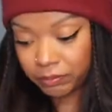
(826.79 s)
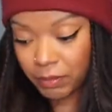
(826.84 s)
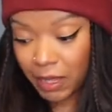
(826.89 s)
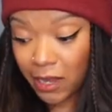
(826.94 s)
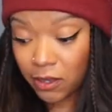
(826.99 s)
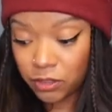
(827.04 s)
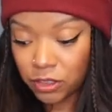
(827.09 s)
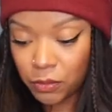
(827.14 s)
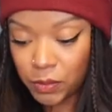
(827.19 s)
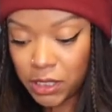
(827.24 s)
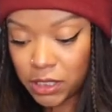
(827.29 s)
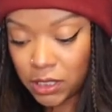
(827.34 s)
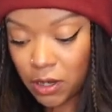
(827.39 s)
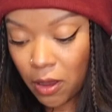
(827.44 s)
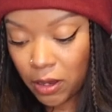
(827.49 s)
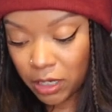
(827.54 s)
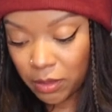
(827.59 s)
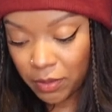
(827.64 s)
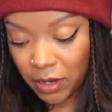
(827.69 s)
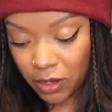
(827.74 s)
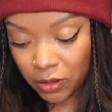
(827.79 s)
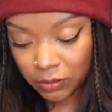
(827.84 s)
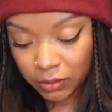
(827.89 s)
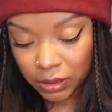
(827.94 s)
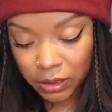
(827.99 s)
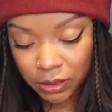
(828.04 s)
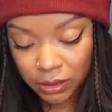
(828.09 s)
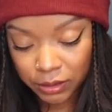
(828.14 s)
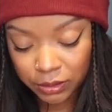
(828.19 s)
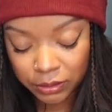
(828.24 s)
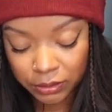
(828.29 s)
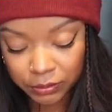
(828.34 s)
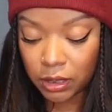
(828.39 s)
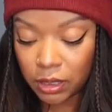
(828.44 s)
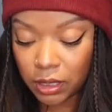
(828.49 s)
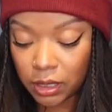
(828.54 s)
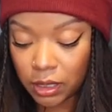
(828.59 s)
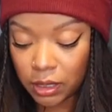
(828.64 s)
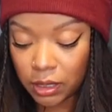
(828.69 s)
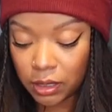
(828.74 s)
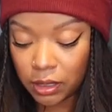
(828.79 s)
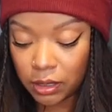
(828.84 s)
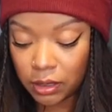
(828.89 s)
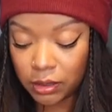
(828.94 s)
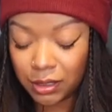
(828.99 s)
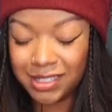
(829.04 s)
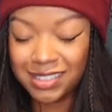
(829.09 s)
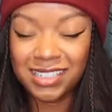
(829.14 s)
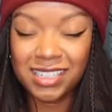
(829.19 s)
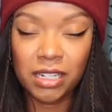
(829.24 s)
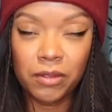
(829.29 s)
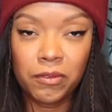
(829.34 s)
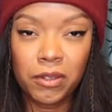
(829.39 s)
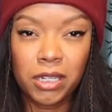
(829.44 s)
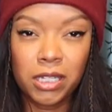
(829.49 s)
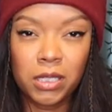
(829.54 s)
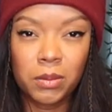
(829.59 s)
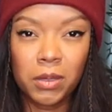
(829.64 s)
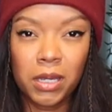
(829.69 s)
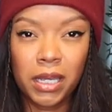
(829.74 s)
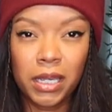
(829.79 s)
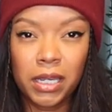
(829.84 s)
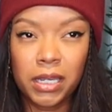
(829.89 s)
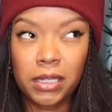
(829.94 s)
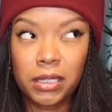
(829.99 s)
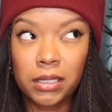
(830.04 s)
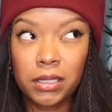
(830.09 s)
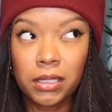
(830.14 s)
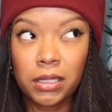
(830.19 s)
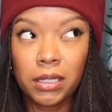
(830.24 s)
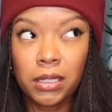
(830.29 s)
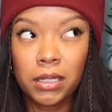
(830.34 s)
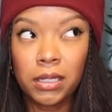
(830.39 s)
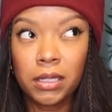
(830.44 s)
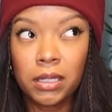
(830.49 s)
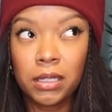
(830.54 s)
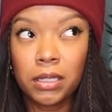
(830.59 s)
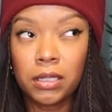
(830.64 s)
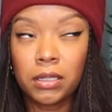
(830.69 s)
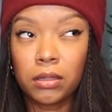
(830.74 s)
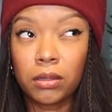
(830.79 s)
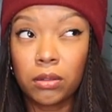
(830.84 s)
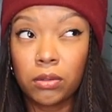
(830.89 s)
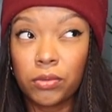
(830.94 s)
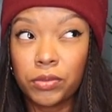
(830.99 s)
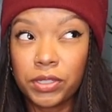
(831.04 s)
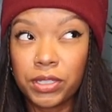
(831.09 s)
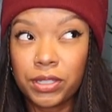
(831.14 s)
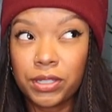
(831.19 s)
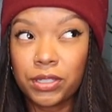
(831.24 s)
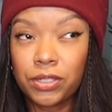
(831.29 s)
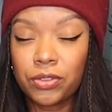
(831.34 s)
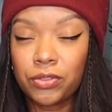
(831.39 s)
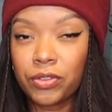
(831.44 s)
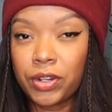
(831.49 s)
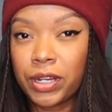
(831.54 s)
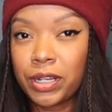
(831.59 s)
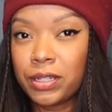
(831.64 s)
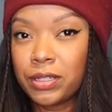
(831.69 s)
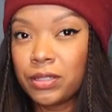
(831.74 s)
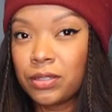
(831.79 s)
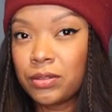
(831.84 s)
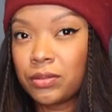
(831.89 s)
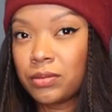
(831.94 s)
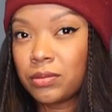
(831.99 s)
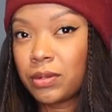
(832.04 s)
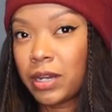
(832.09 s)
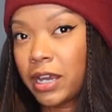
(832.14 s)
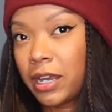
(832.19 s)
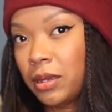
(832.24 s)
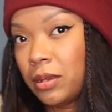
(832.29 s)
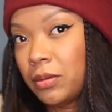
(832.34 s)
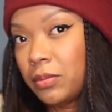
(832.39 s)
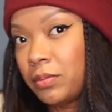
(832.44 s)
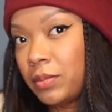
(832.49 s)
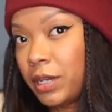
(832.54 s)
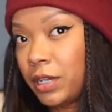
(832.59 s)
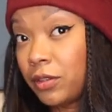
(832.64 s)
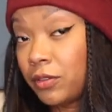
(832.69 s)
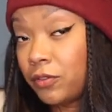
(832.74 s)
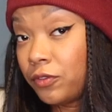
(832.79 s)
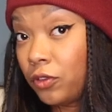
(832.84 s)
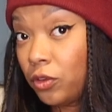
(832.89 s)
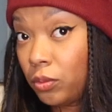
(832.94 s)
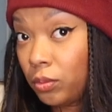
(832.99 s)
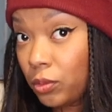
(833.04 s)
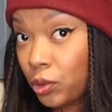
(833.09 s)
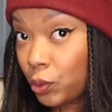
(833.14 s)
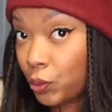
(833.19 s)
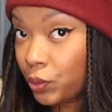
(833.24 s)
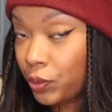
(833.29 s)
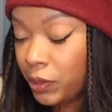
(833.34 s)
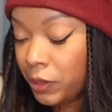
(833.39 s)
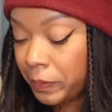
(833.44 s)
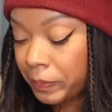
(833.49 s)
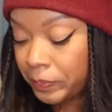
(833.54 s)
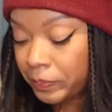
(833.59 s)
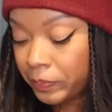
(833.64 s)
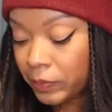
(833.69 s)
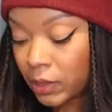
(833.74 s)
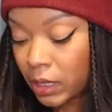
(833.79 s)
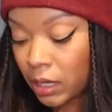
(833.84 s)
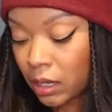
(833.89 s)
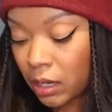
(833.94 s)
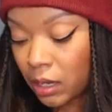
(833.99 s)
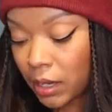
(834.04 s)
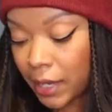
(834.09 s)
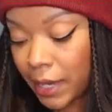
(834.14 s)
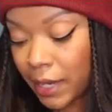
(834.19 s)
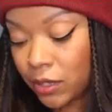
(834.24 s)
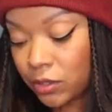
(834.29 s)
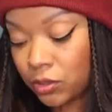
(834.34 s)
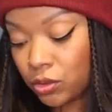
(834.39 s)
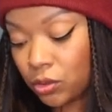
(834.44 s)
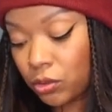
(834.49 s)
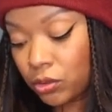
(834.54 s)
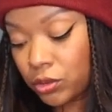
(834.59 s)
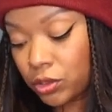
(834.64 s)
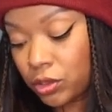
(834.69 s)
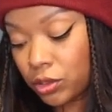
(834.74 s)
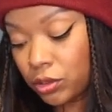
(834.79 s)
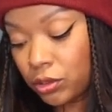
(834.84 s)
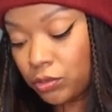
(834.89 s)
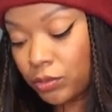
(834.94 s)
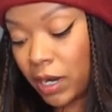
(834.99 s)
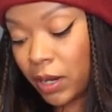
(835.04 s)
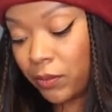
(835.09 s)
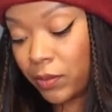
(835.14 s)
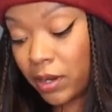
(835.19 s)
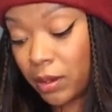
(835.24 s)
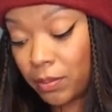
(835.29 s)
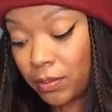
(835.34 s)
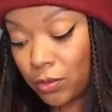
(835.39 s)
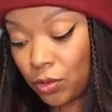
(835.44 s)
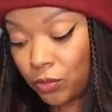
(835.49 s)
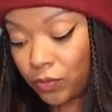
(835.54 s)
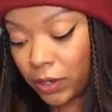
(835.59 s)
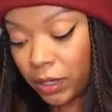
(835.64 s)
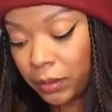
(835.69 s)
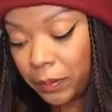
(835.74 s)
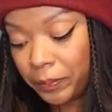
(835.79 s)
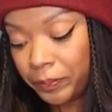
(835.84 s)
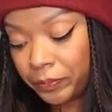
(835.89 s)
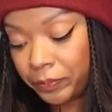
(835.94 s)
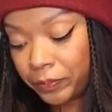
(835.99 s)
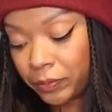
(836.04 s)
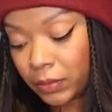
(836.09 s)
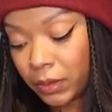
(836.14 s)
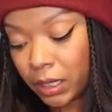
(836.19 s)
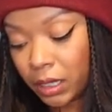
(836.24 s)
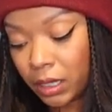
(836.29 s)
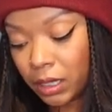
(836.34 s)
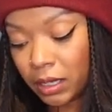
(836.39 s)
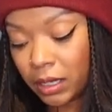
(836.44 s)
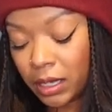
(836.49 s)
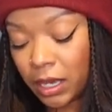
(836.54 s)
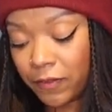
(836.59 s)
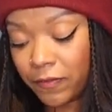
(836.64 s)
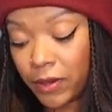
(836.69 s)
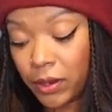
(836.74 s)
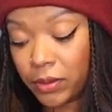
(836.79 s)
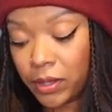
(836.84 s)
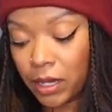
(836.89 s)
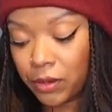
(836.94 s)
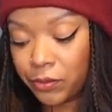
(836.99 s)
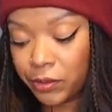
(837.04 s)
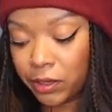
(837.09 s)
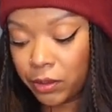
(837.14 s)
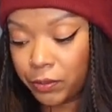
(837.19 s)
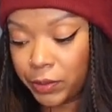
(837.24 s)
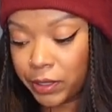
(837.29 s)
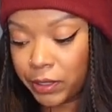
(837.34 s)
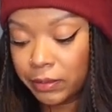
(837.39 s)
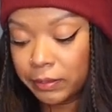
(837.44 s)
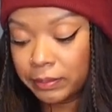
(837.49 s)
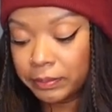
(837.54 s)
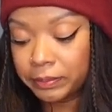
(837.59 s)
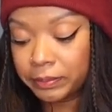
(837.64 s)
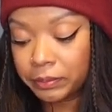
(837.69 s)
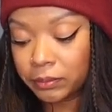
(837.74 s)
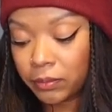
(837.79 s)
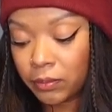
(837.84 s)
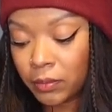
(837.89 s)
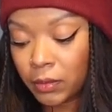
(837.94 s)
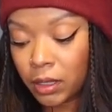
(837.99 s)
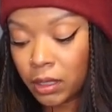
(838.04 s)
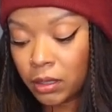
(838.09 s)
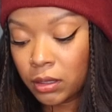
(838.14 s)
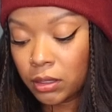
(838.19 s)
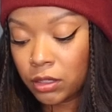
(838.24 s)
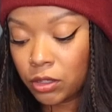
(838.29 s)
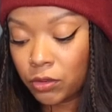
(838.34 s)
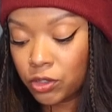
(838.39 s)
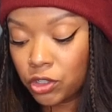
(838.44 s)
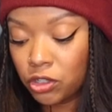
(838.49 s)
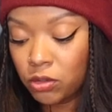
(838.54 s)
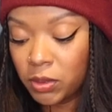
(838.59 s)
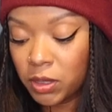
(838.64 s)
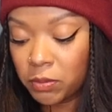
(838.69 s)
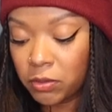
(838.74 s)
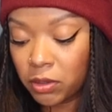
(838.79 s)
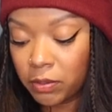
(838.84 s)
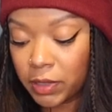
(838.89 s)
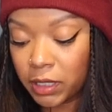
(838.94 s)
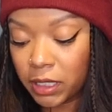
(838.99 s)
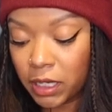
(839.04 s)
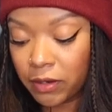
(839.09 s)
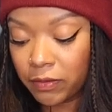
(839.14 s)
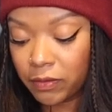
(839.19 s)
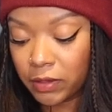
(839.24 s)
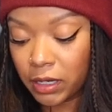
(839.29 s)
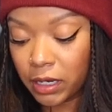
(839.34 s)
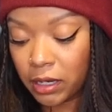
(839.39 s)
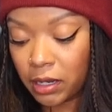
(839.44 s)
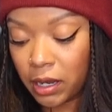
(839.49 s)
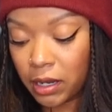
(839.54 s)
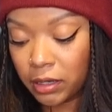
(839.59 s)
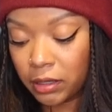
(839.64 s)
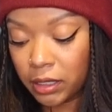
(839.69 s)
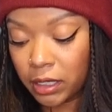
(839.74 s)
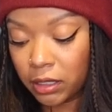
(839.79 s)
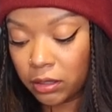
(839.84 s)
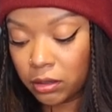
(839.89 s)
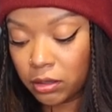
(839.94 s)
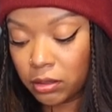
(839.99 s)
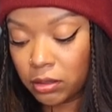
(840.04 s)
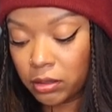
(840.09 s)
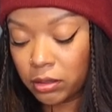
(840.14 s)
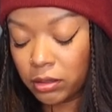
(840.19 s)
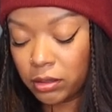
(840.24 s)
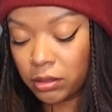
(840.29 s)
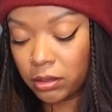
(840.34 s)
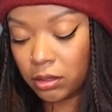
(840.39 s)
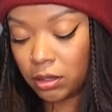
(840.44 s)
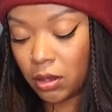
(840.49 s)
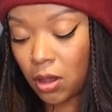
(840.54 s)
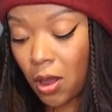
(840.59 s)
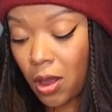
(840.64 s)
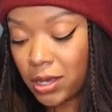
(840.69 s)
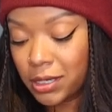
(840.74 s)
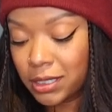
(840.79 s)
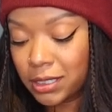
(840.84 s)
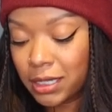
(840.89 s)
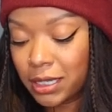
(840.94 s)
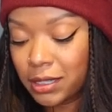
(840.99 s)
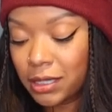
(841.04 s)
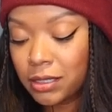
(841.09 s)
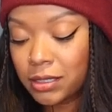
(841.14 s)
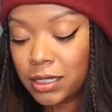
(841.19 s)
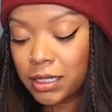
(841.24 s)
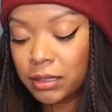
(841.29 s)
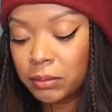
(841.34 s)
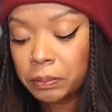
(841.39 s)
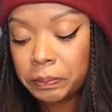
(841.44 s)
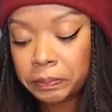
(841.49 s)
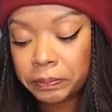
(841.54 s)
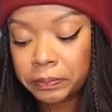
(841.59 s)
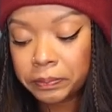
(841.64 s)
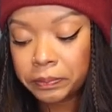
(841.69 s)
I also want to talk about the significance behind losing this friend right by the full moon and also right when I'm moving. I found that really weird. There were two people in my life that I kind of like lost at that time.